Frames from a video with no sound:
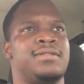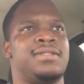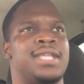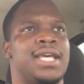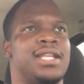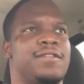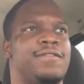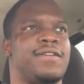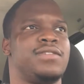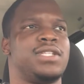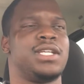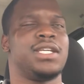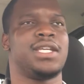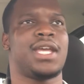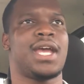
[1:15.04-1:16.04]
10 to
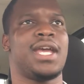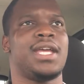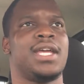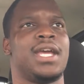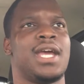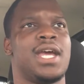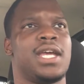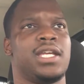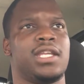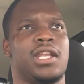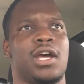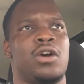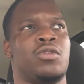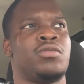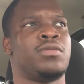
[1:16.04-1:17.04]
15K. You
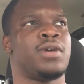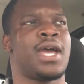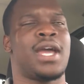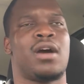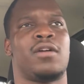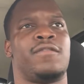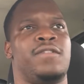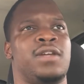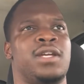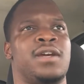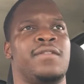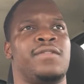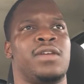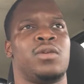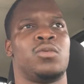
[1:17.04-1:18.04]
know, ARV
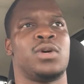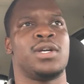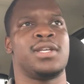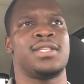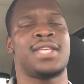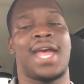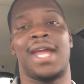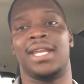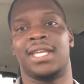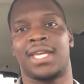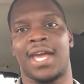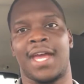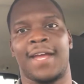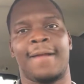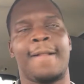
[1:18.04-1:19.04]
of it was
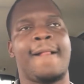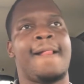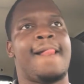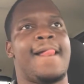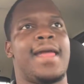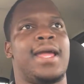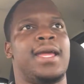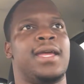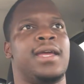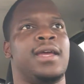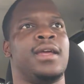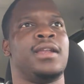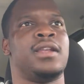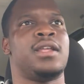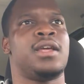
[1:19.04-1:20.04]
80K,
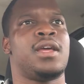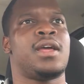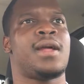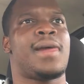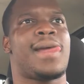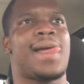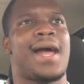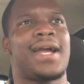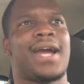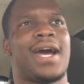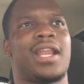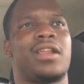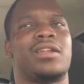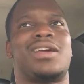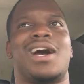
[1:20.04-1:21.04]
and I
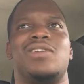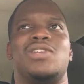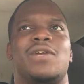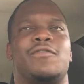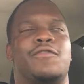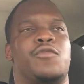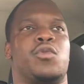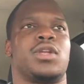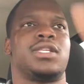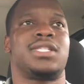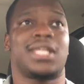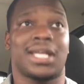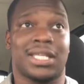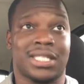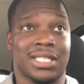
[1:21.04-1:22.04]
got under contract for
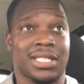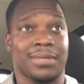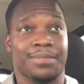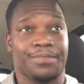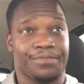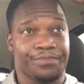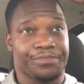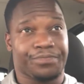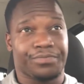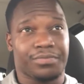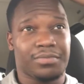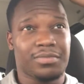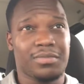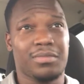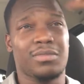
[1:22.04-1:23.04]

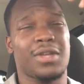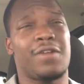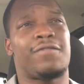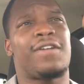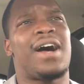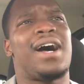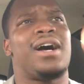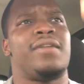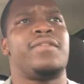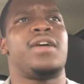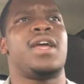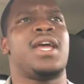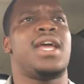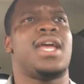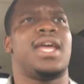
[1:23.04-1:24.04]

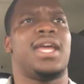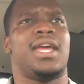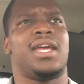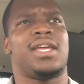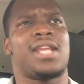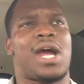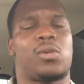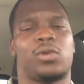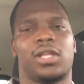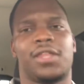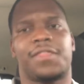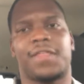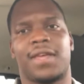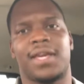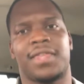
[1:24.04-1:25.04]
46.5, and I
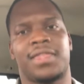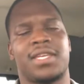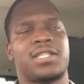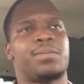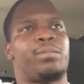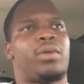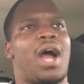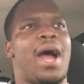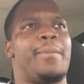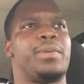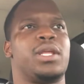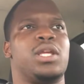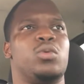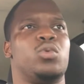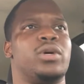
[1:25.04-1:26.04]
really think this
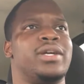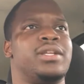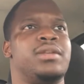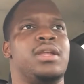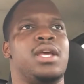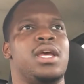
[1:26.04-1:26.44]
property would